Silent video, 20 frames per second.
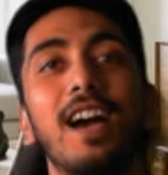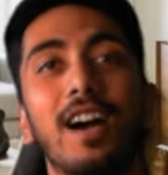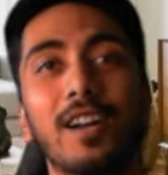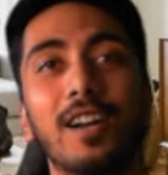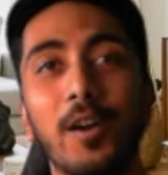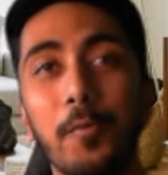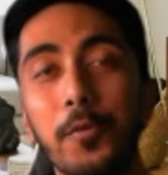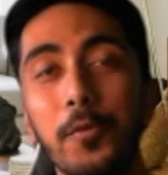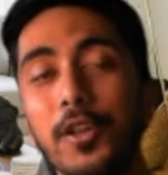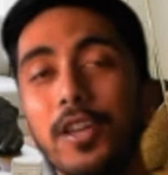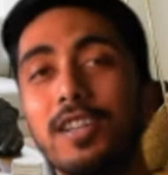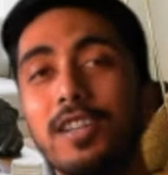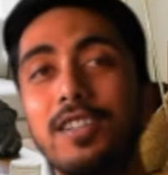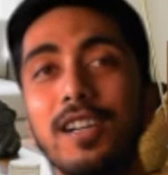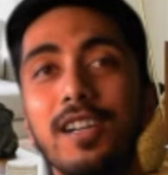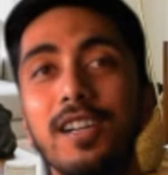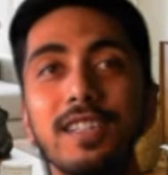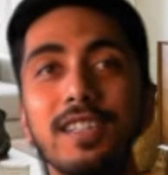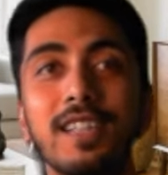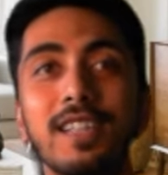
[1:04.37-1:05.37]
a
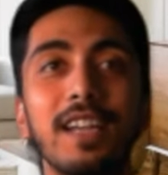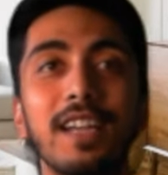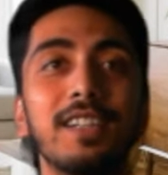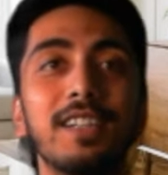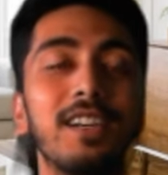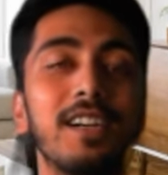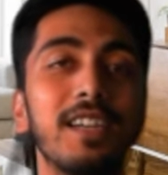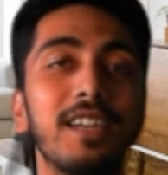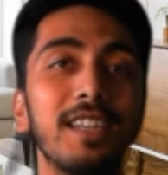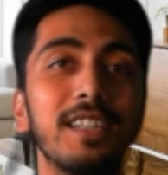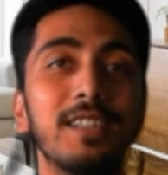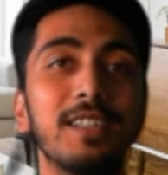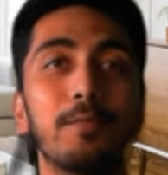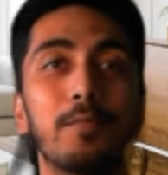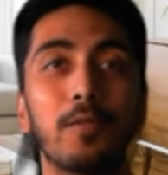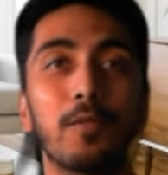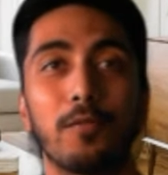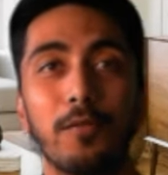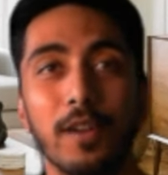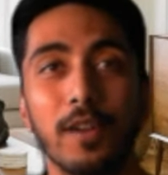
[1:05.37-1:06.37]
computational designer, he's a
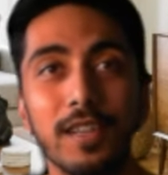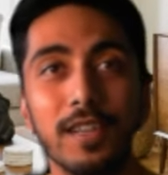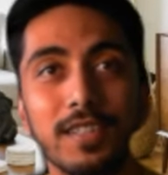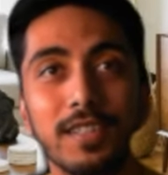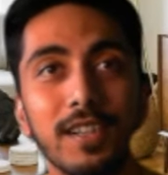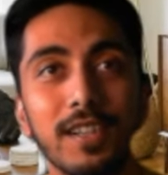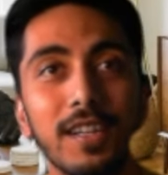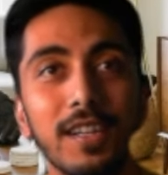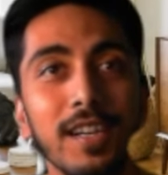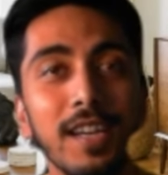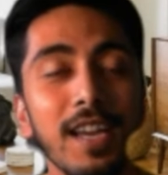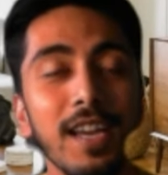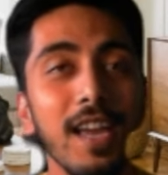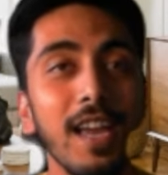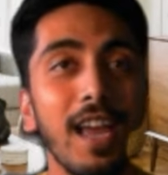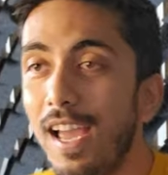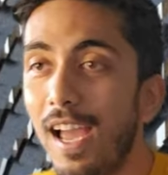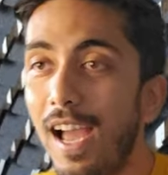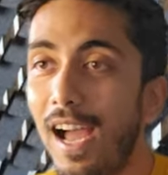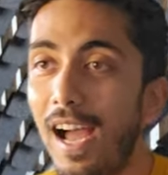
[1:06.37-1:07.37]
professor,
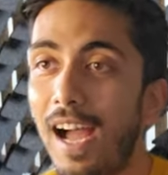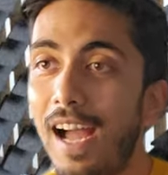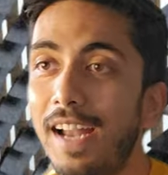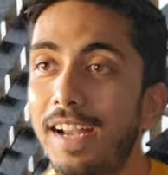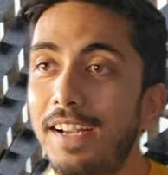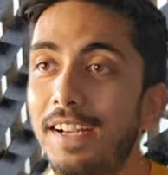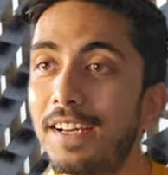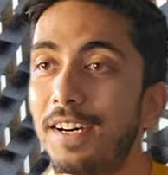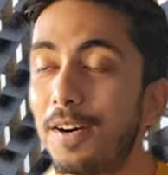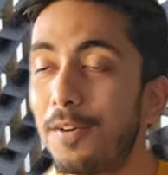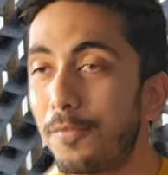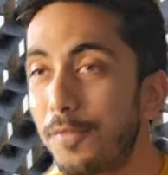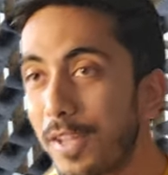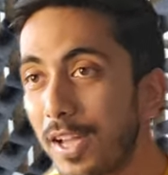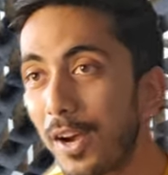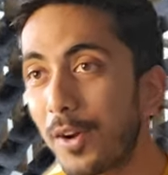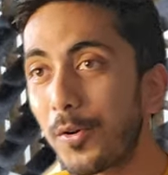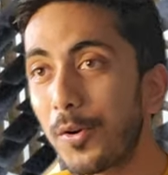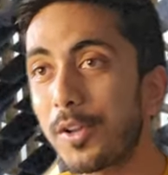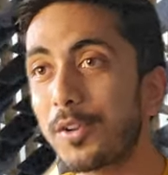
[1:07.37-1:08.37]
and we
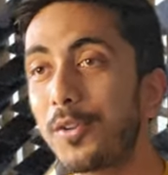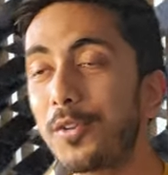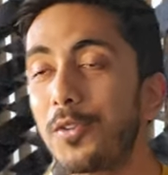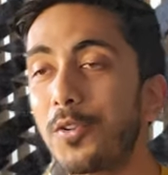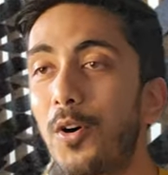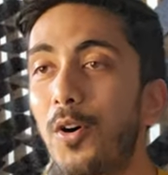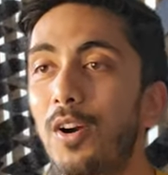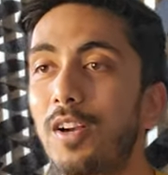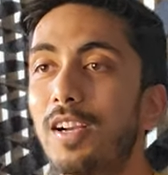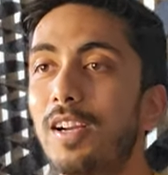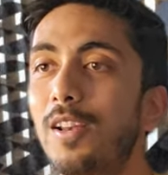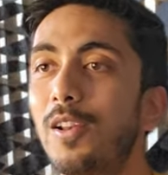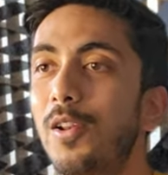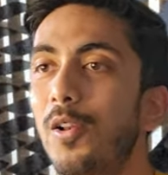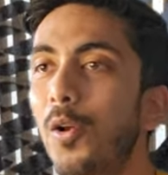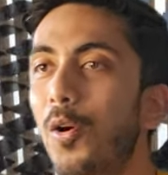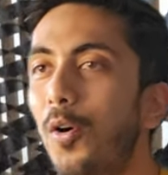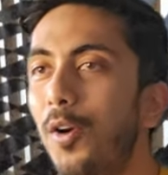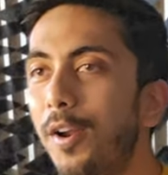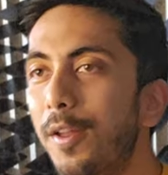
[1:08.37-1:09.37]
are going to talk a
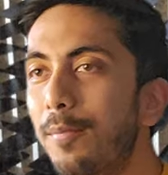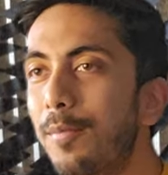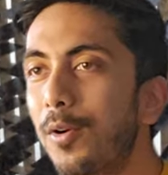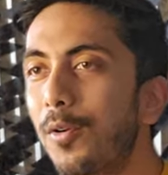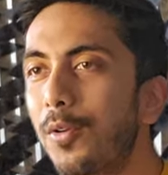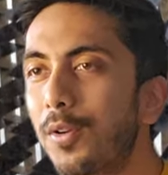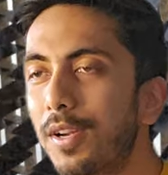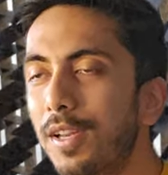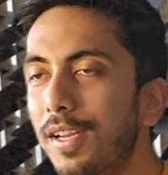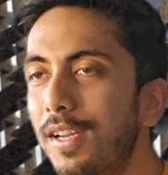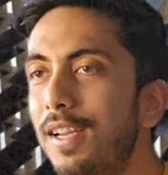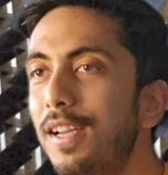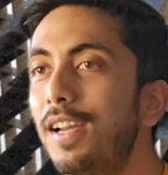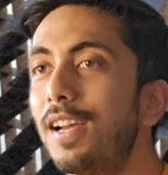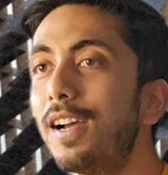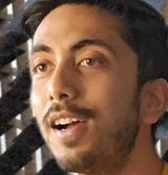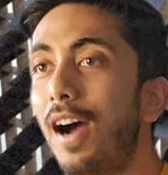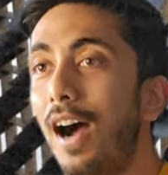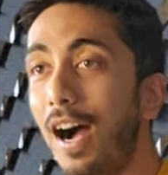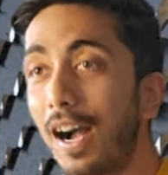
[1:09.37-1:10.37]
lot about
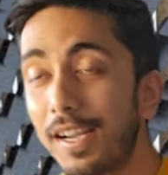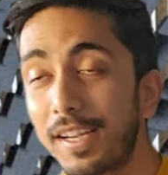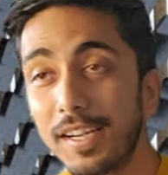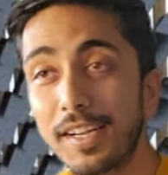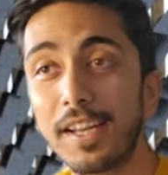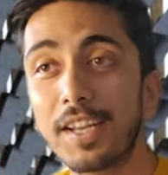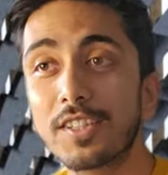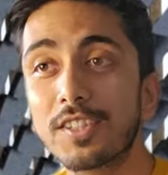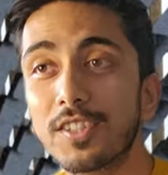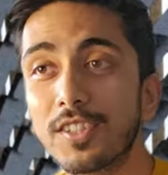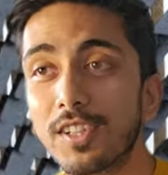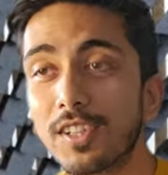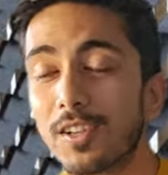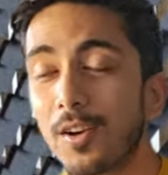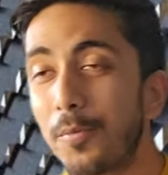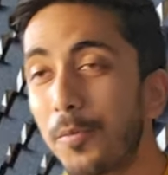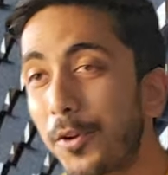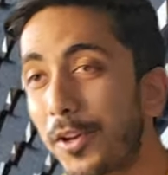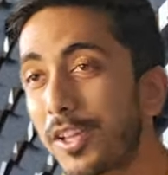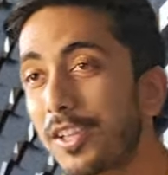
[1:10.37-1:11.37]
architecture,
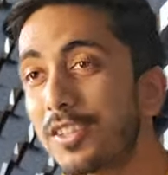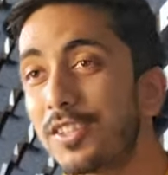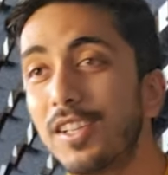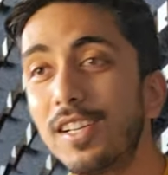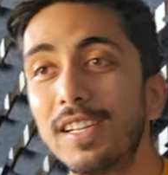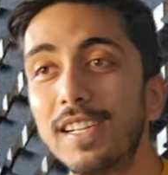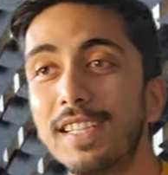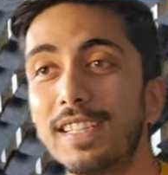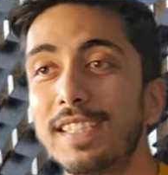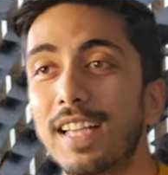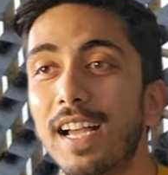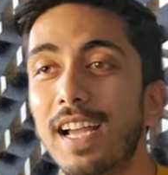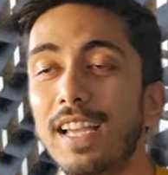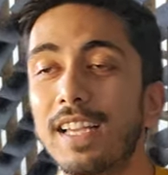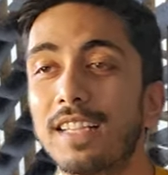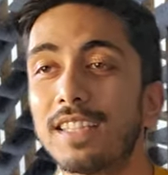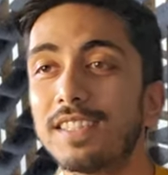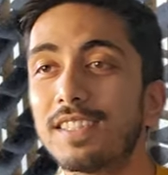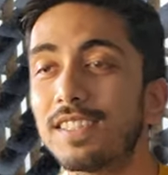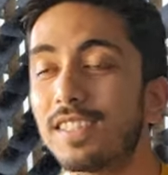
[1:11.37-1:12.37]
computational
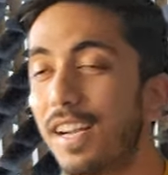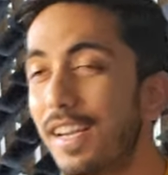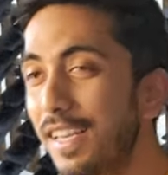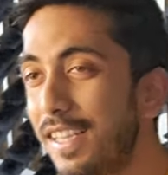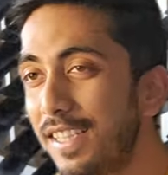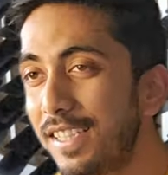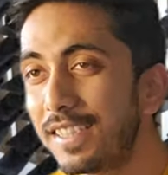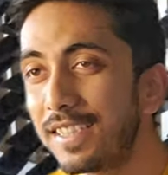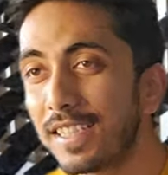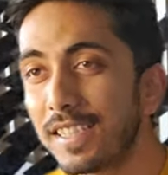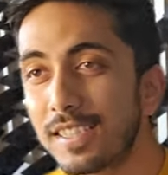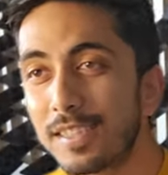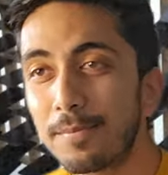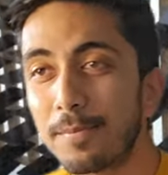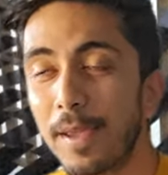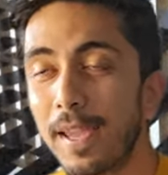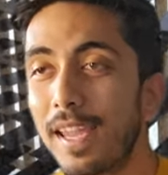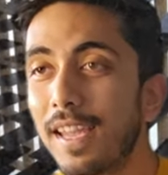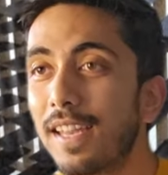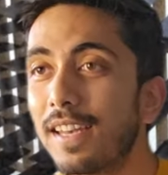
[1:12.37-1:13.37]
design, studies in
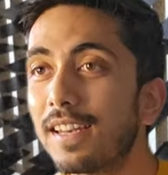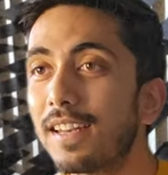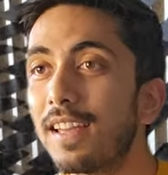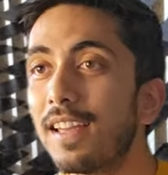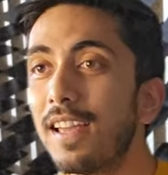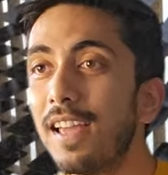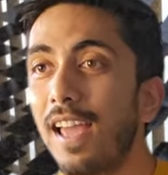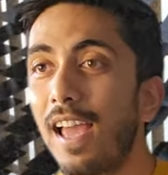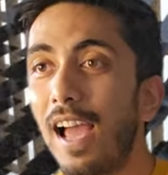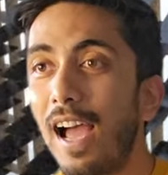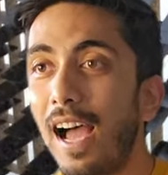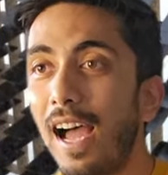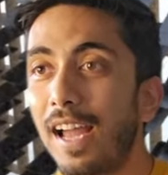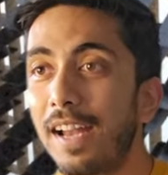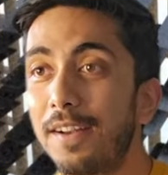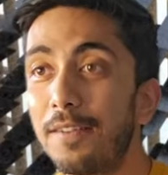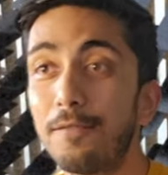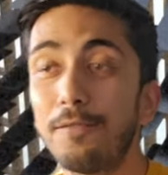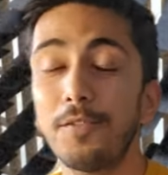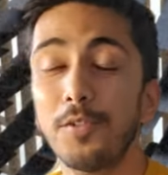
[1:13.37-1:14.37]
Spain,
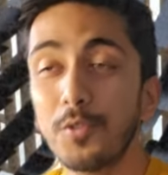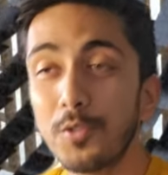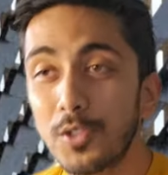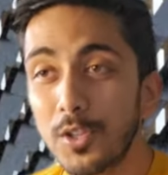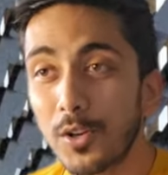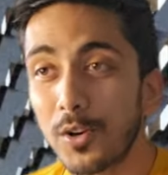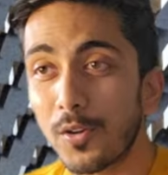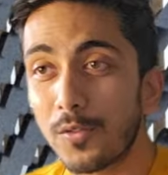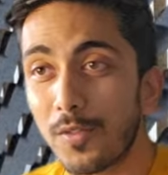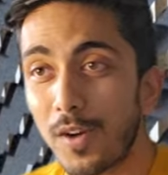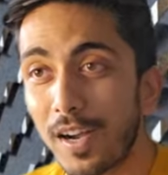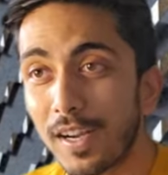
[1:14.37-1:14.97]
and future of